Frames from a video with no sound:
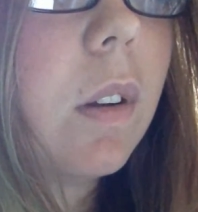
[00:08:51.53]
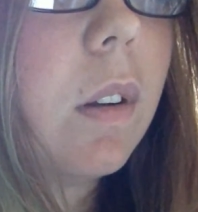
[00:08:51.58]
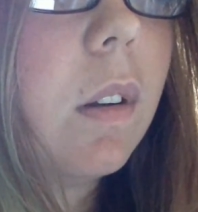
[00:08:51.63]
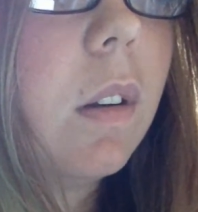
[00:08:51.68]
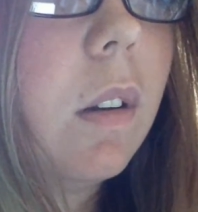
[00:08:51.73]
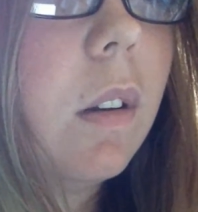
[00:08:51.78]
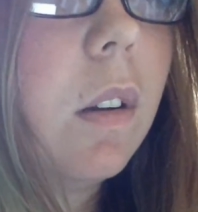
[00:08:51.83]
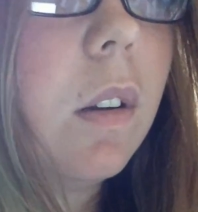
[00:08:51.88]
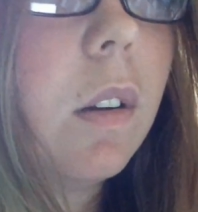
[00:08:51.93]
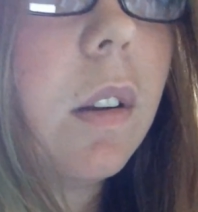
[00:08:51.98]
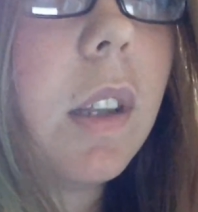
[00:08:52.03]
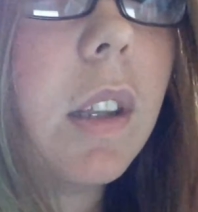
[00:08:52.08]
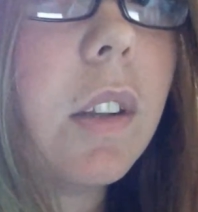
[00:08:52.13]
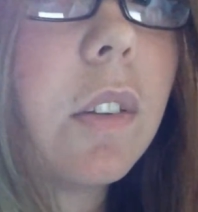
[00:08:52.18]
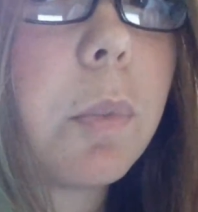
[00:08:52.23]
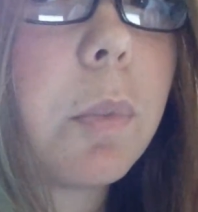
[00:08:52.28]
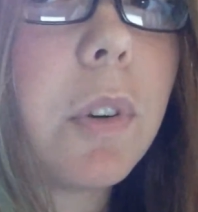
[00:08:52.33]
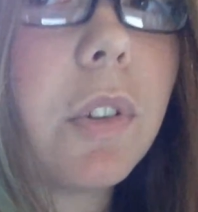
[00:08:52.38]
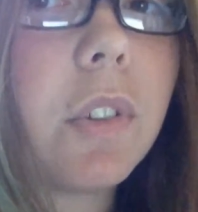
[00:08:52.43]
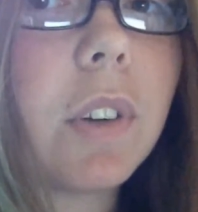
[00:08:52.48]
the
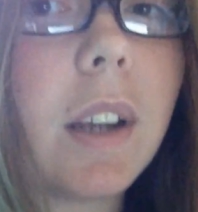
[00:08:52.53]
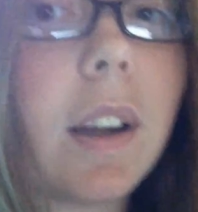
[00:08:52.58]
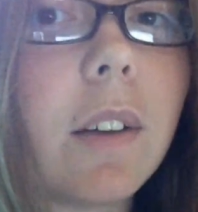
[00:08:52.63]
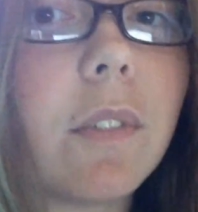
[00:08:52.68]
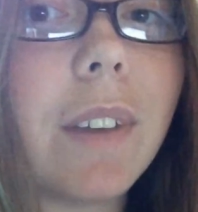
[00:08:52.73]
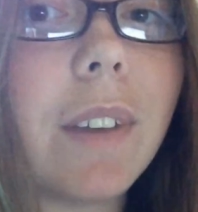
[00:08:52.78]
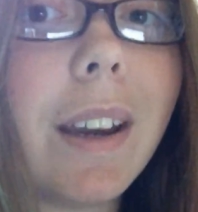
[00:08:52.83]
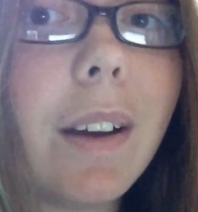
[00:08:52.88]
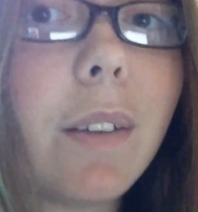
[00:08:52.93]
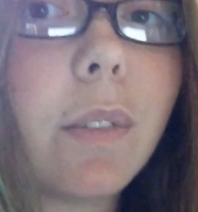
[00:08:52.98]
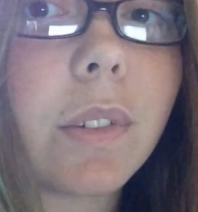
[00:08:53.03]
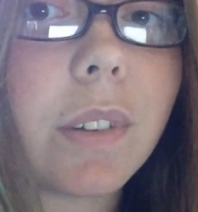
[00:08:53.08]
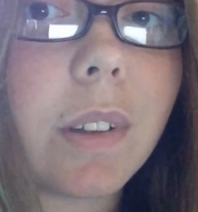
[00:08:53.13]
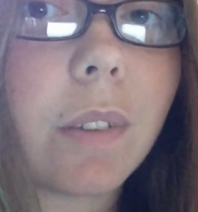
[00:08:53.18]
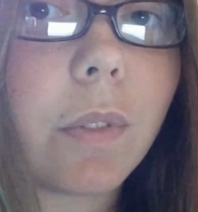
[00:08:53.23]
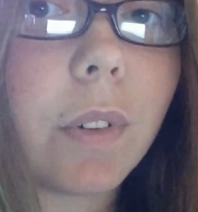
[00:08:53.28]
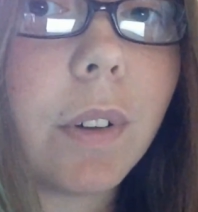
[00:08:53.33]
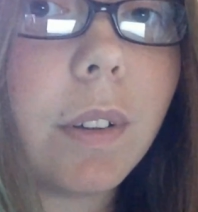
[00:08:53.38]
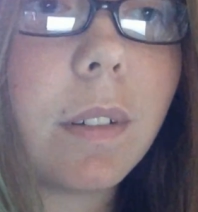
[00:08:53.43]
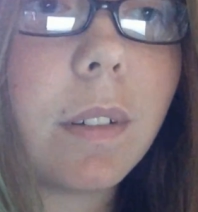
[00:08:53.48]
inspiration I have now is
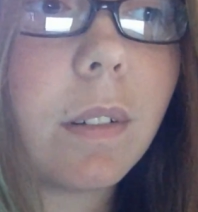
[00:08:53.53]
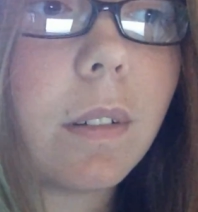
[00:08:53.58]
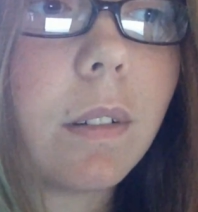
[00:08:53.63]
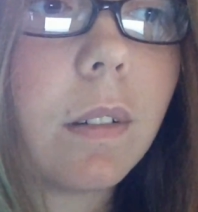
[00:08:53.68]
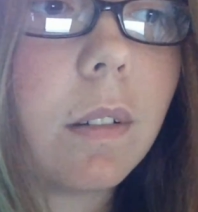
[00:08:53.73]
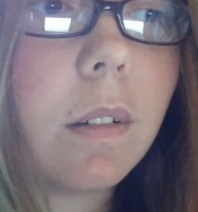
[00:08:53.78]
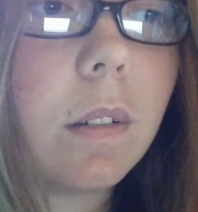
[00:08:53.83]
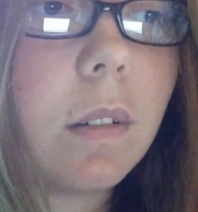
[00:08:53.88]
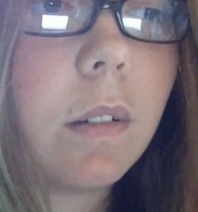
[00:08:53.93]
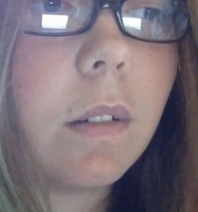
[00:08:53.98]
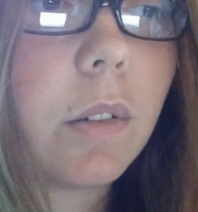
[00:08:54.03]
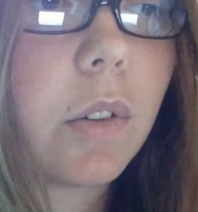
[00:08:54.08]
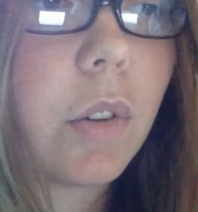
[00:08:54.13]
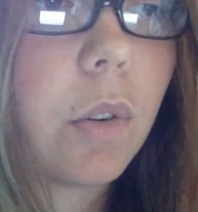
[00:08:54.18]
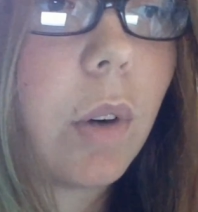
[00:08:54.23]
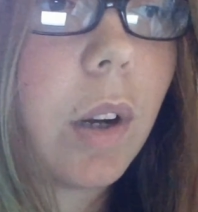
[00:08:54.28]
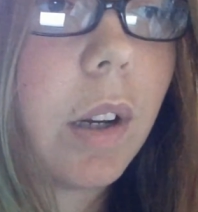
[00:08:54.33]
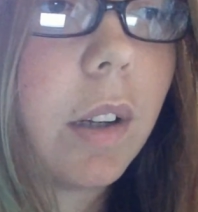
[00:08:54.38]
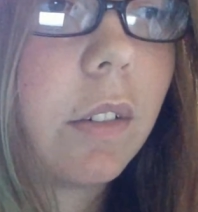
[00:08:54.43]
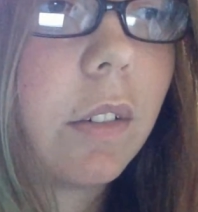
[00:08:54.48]
different, so I
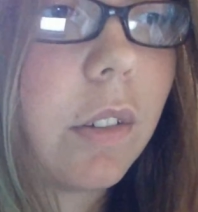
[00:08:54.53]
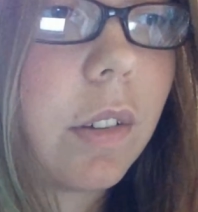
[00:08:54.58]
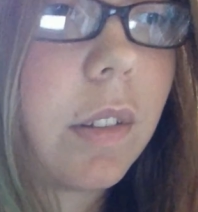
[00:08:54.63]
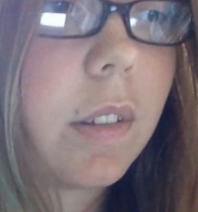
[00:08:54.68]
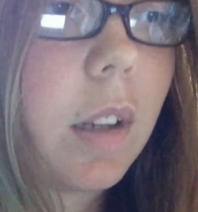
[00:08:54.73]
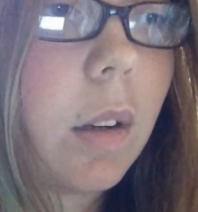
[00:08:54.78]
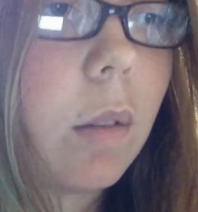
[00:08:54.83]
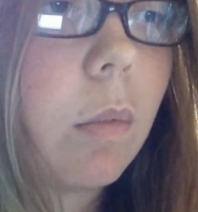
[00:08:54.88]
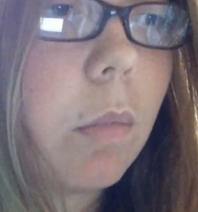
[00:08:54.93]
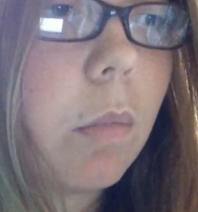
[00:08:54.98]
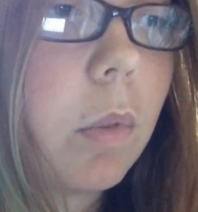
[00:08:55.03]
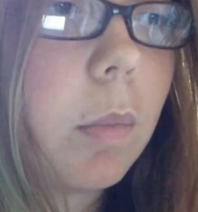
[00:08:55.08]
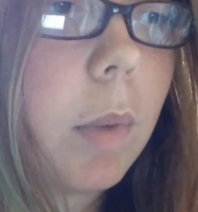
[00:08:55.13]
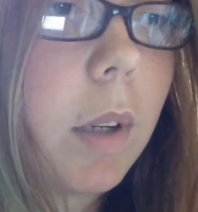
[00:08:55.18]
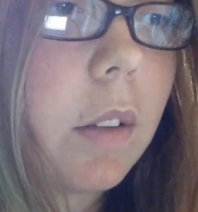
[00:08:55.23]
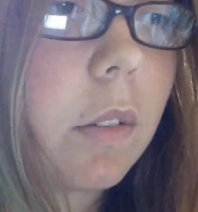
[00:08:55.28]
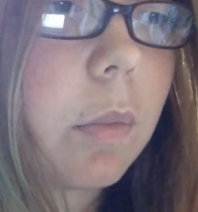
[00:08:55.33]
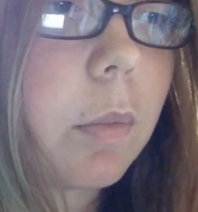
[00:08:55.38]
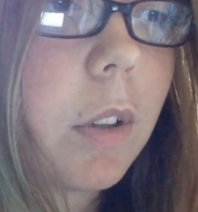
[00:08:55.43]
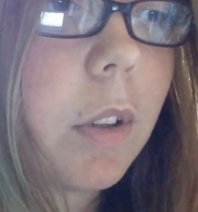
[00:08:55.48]
can just say what my
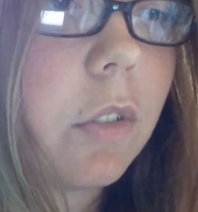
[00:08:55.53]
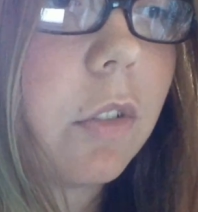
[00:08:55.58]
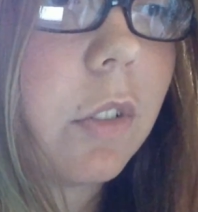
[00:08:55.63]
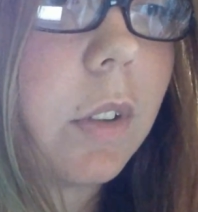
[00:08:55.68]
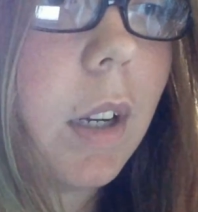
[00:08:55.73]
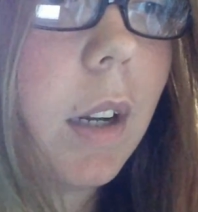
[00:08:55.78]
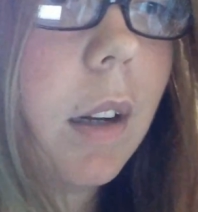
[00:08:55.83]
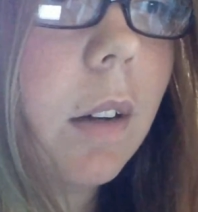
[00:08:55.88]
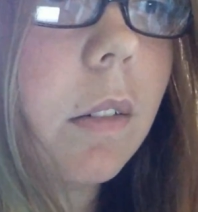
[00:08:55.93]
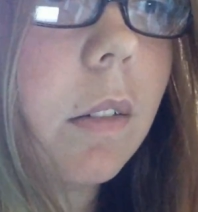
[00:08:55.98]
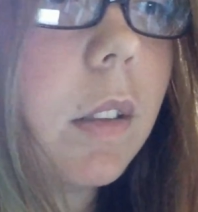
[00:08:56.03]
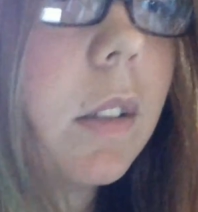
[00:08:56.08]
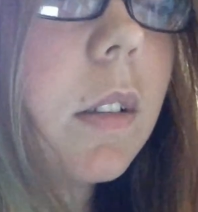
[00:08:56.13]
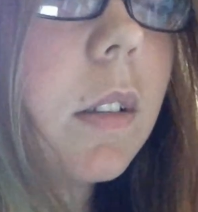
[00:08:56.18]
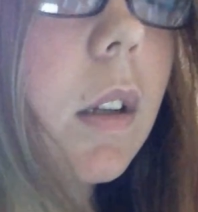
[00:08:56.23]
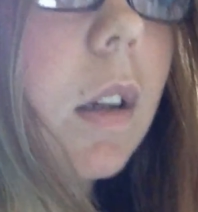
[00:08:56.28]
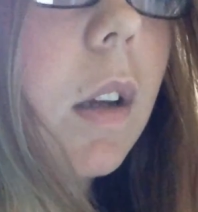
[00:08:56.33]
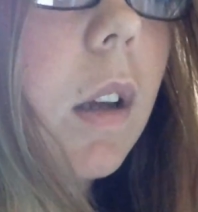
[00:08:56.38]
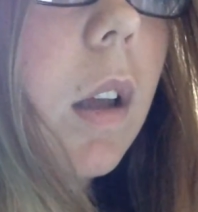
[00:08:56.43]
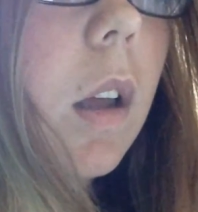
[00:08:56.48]
inspiration now is.
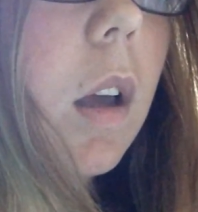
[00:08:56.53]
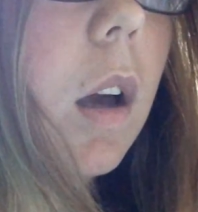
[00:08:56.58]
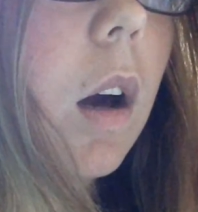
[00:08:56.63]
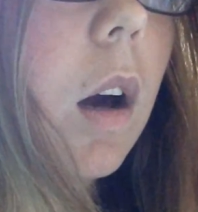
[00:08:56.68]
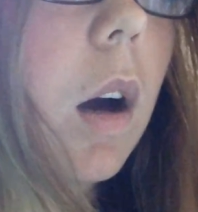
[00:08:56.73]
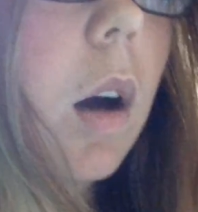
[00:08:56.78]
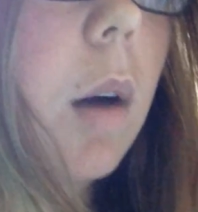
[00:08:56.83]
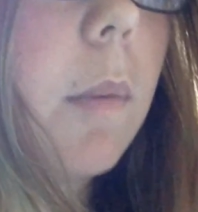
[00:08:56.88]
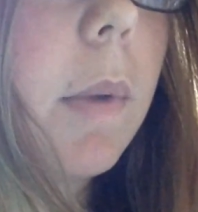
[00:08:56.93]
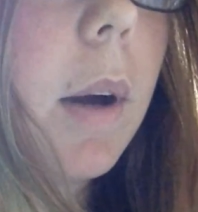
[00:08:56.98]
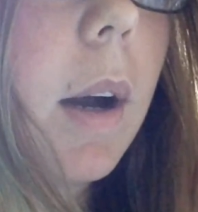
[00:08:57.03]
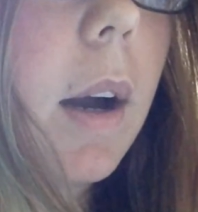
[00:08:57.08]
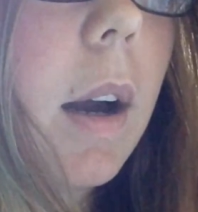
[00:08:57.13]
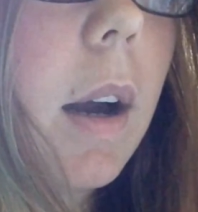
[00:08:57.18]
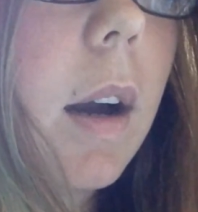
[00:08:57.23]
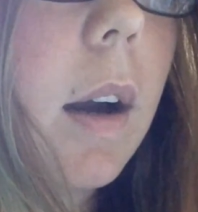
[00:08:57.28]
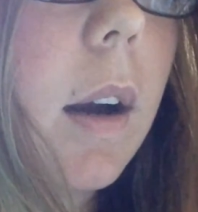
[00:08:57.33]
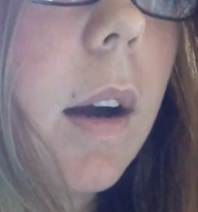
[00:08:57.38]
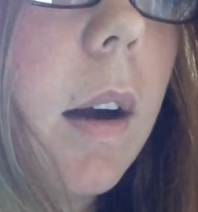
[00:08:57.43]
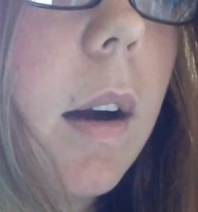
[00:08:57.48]
I
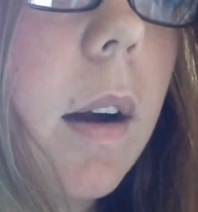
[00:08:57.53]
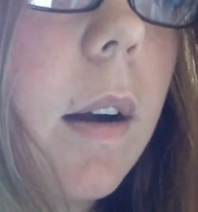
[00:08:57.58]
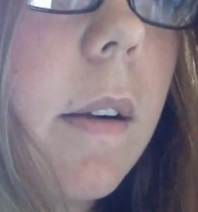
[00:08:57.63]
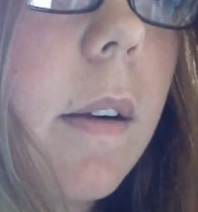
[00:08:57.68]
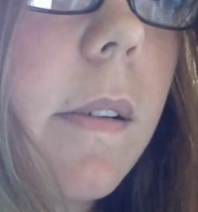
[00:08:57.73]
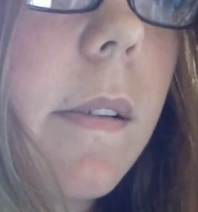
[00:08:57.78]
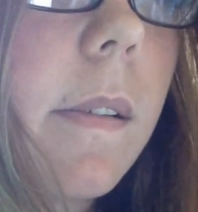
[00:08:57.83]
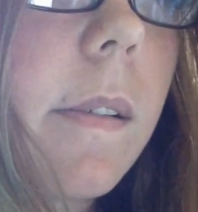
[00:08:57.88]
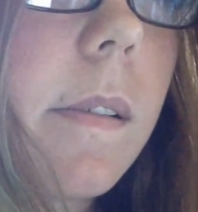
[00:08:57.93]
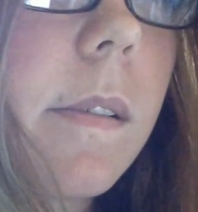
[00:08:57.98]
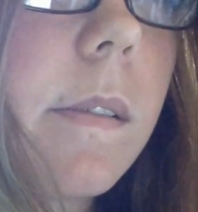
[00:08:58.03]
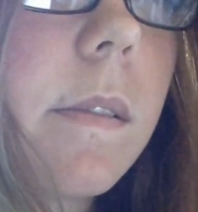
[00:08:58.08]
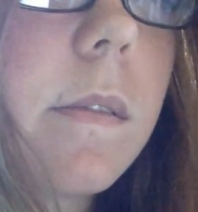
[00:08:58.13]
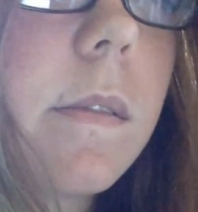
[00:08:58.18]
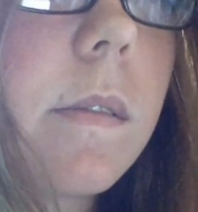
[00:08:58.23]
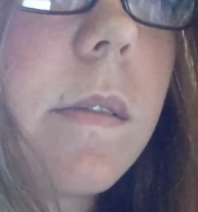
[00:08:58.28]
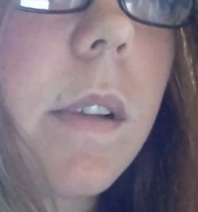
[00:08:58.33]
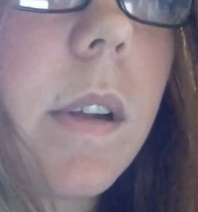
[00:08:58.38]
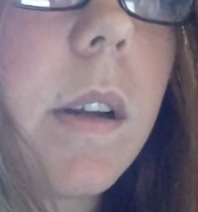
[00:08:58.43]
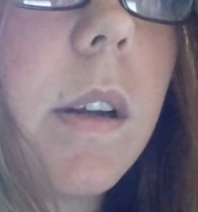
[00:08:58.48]

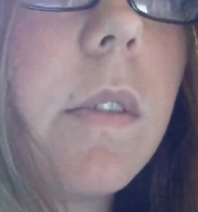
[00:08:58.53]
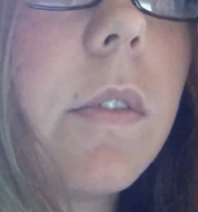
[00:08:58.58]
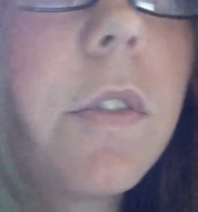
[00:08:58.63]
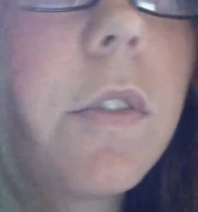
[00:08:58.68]
have a few